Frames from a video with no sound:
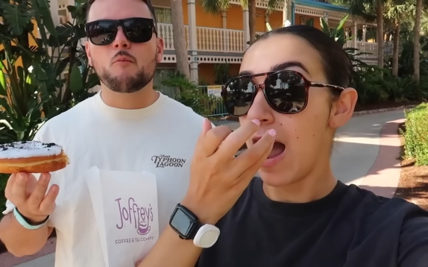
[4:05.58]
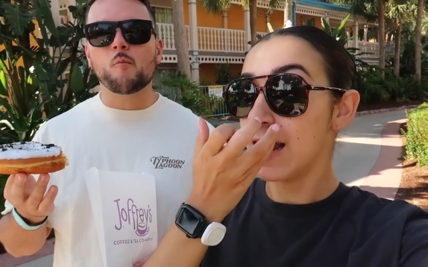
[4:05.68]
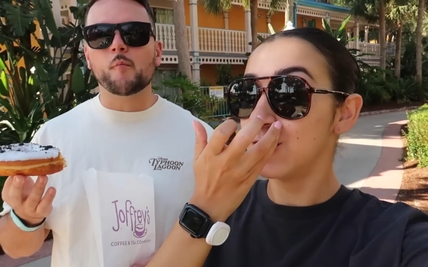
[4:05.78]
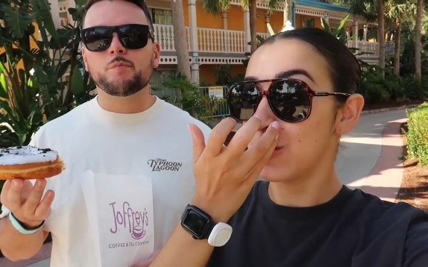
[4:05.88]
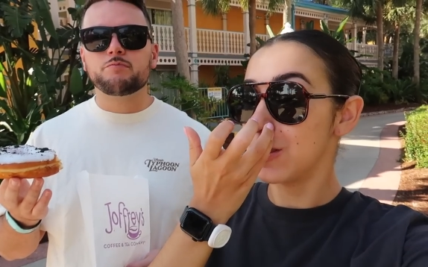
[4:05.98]

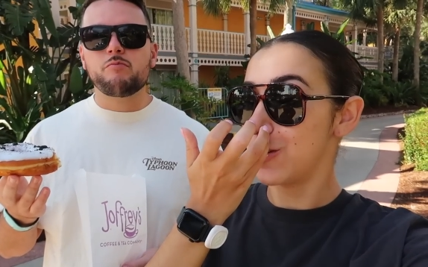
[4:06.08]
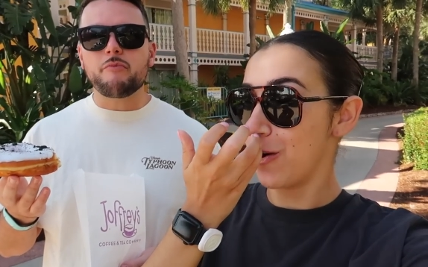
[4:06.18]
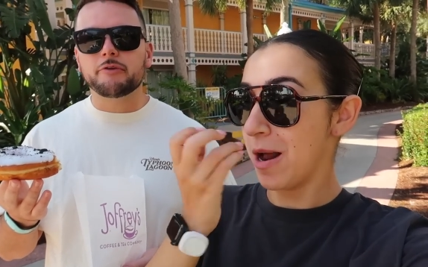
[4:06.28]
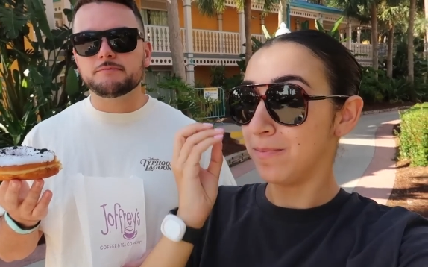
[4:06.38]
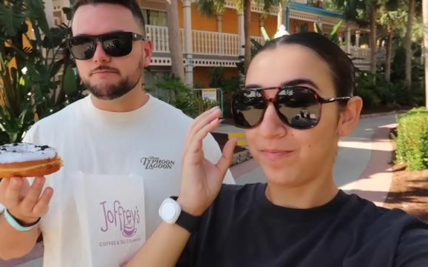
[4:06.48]
Speaker 1: I enjoyed the
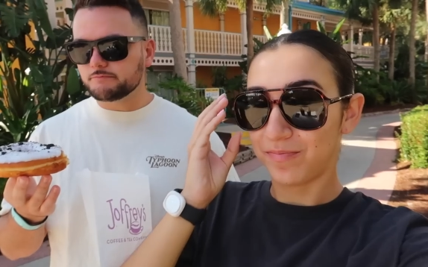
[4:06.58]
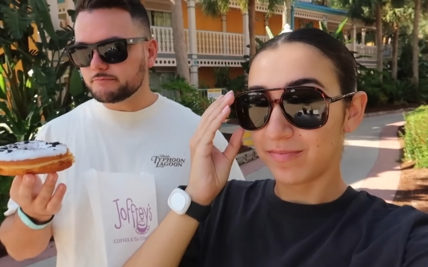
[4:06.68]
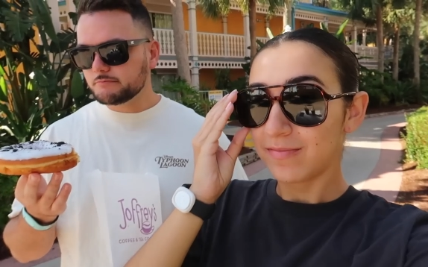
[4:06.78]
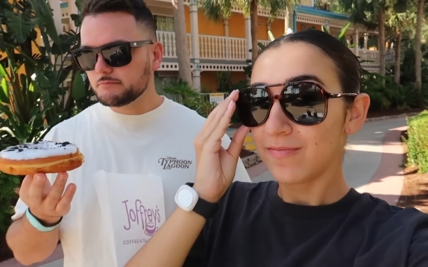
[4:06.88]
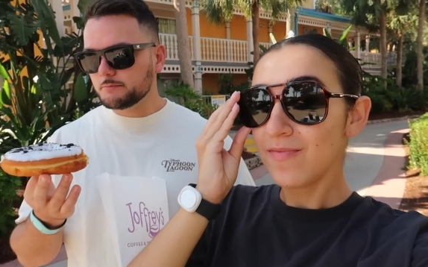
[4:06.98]
donut.
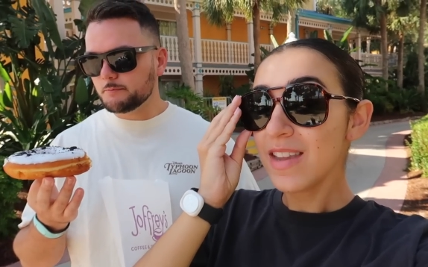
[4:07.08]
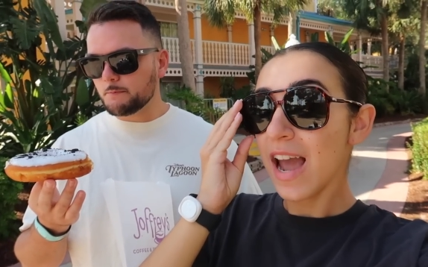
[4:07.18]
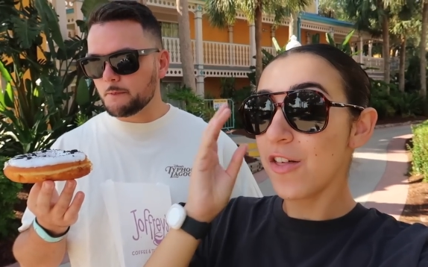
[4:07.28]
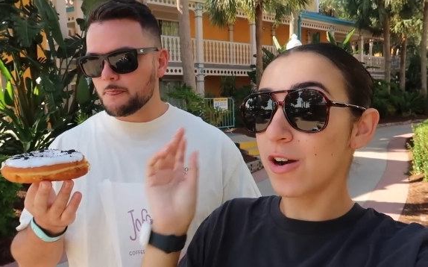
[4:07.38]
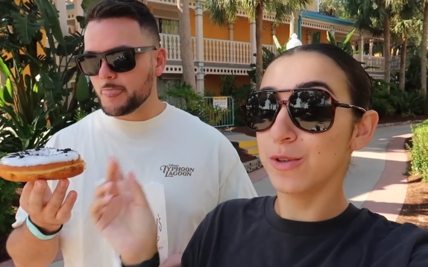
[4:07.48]

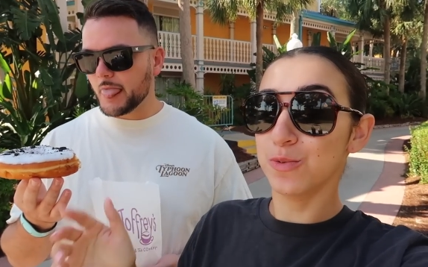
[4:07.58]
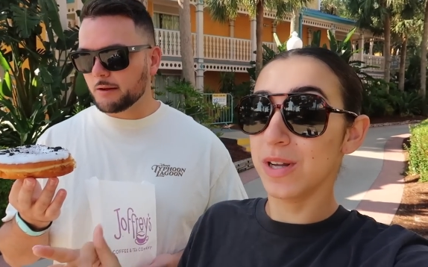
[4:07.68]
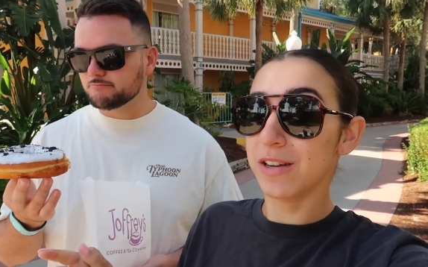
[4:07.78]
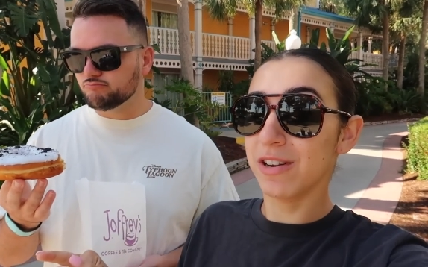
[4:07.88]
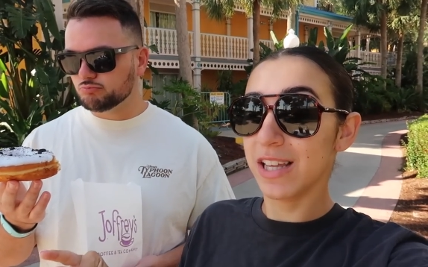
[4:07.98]
I thought it was
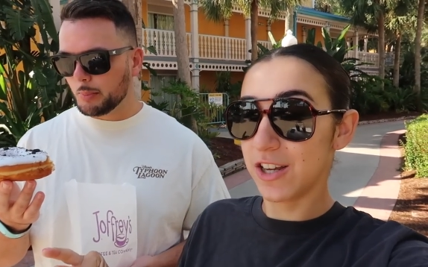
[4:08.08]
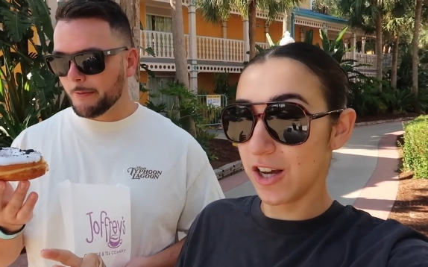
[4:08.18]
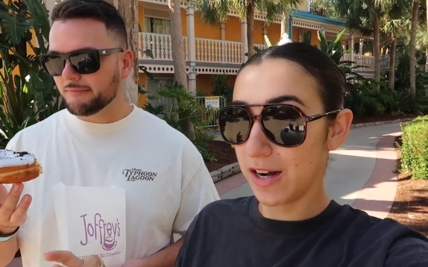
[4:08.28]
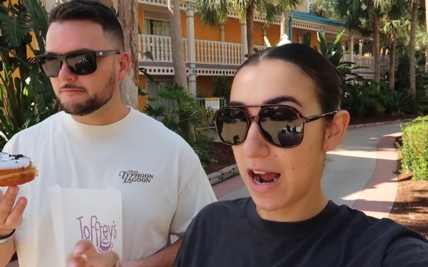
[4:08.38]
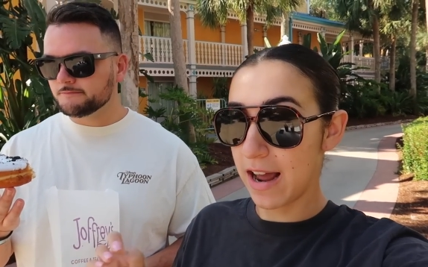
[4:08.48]
really, really
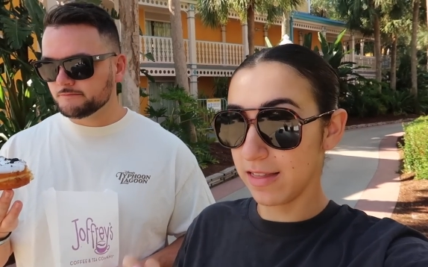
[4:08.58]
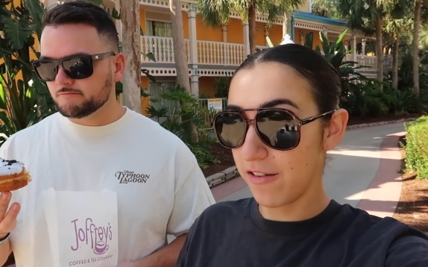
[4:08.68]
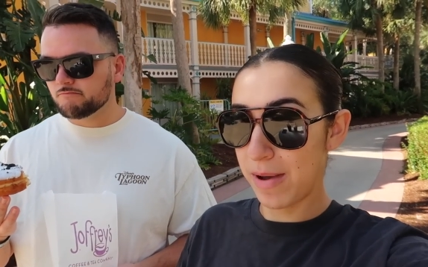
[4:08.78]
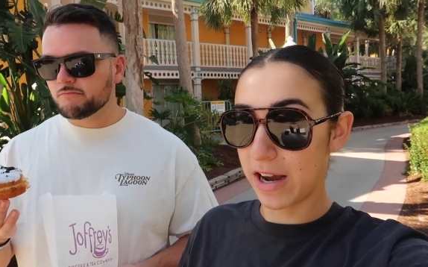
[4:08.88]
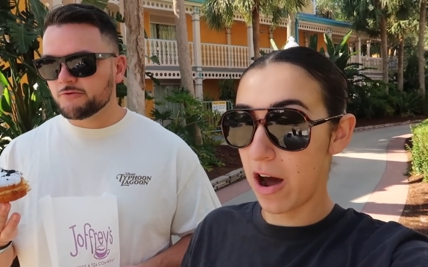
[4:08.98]
good. I
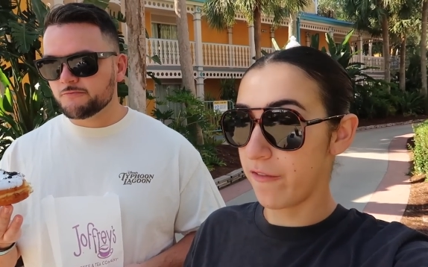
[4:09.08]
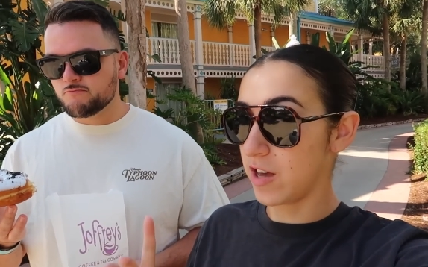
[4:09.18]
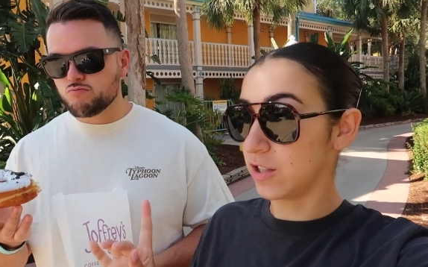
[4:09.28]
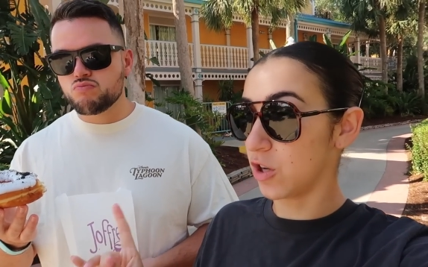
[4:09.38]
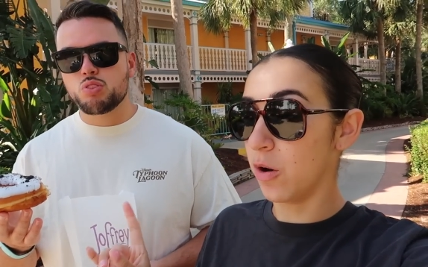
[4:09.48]
love my
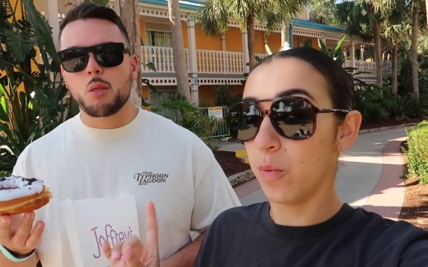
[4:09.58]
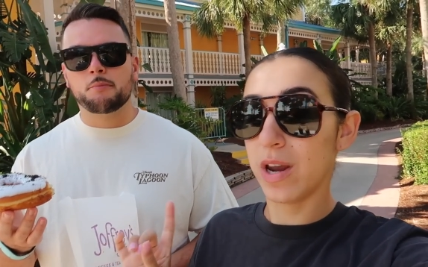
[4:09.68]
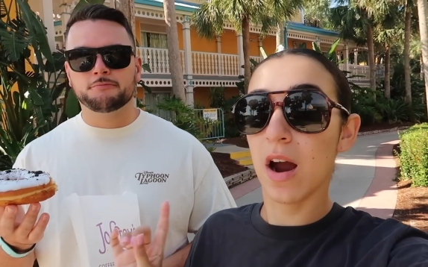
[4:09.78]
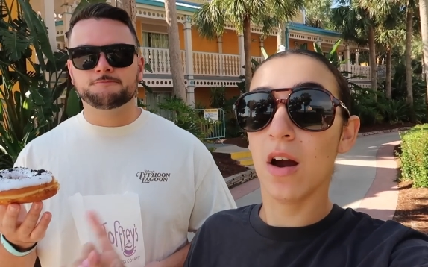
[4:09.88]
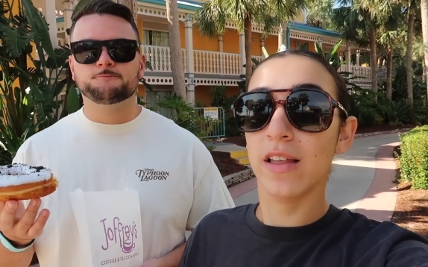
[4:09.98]
coffee. So
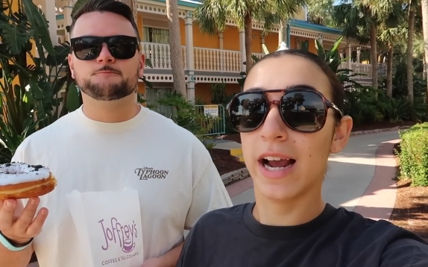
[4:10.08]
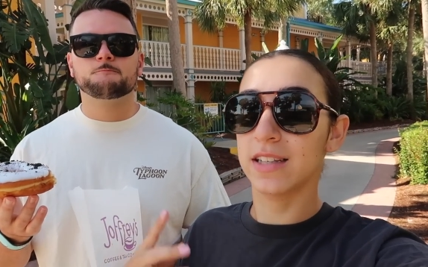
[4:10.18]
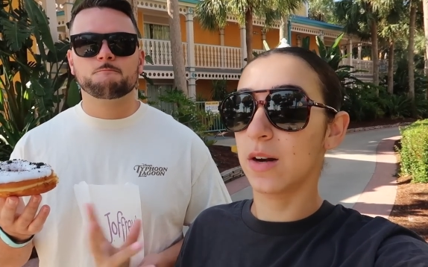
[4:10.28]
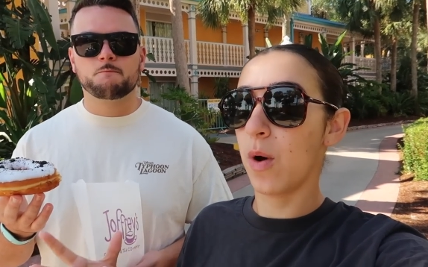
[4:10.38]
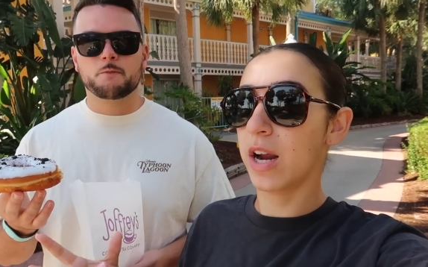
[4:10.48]
we are, like I
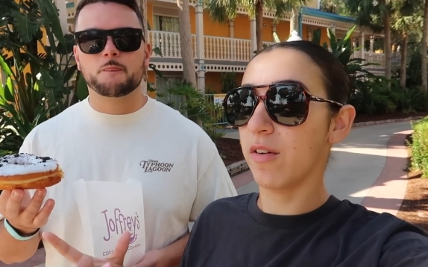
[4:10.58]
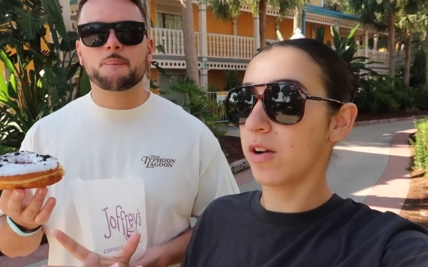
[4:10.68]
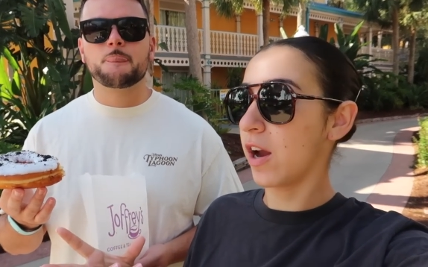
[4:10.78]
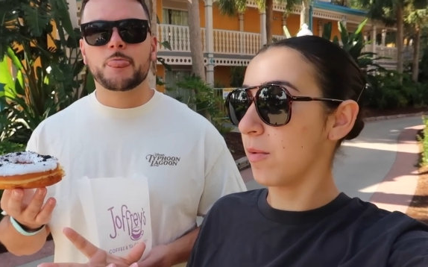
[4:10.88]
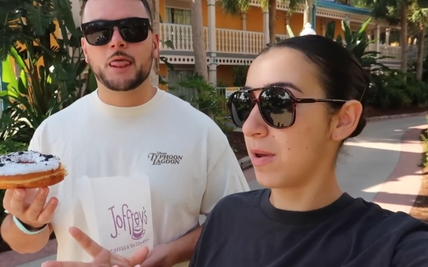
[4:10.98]
said, walking
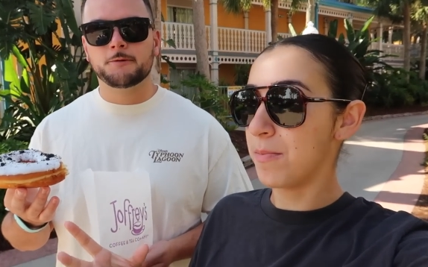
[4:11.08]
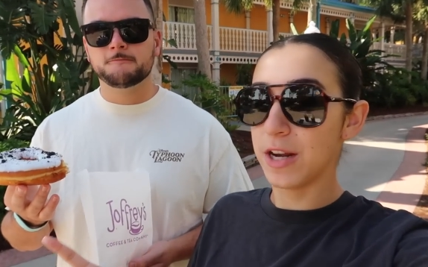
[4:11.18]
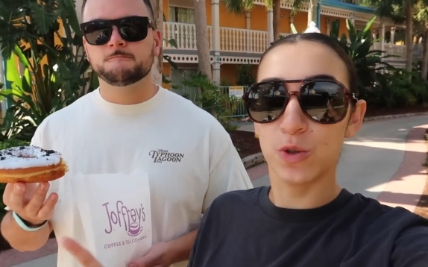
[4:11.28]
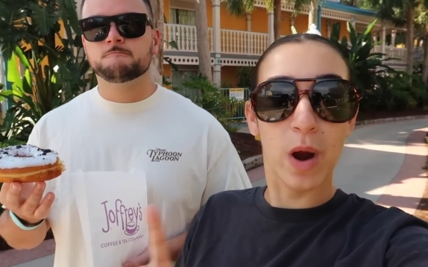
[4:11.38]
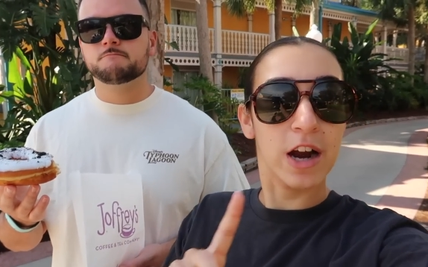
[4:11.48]
around Caribbean
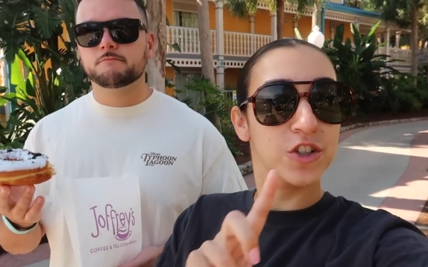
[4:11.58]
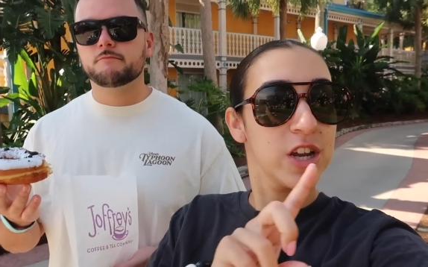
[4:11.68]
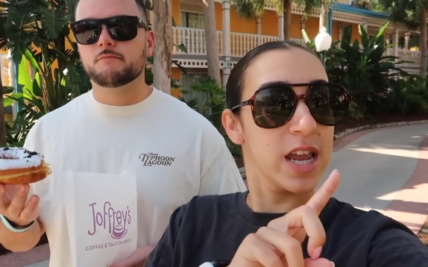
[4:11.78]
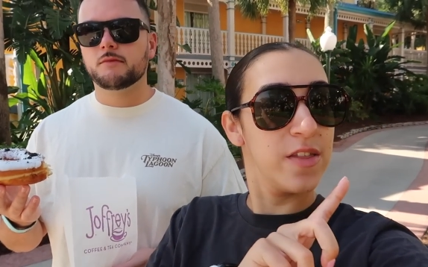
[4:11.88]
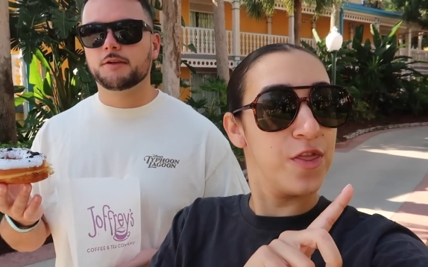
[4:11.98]
Beach. We're
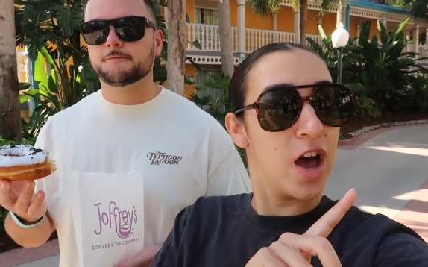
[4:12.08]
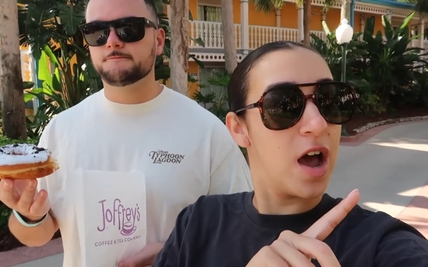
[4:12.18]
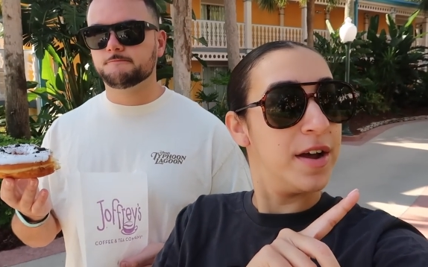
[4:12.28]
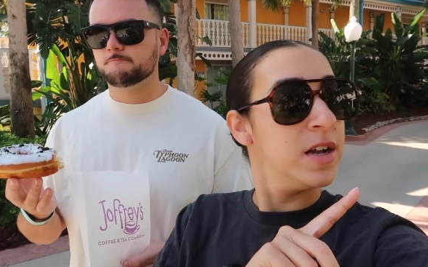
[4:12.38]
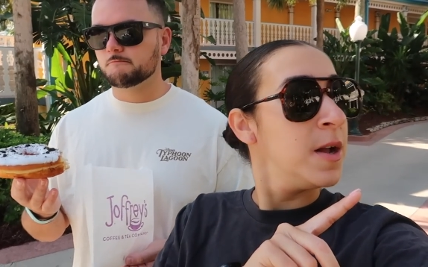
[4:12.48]
actually in
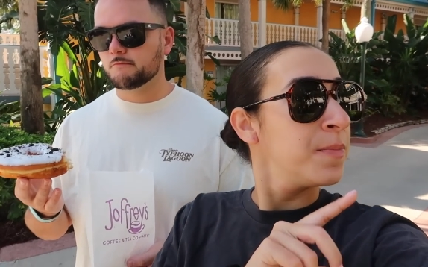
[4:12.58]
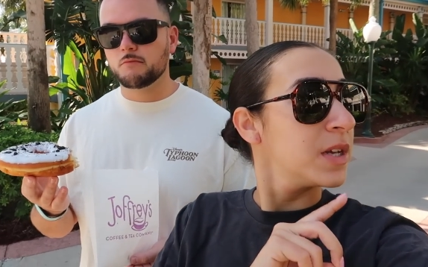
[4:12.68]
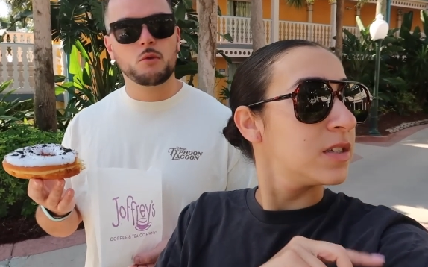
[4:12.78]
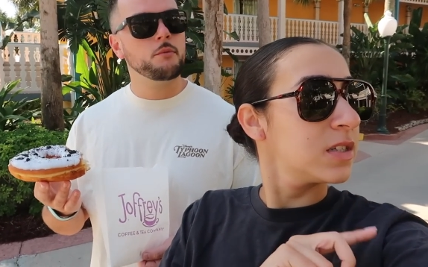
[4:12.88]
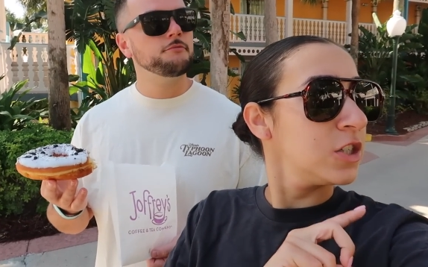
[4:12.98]
the
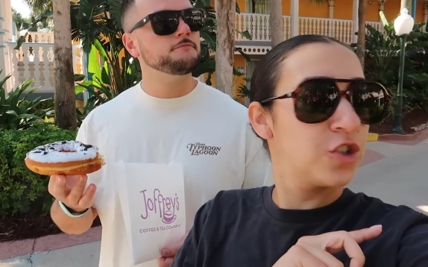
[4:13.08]
is this the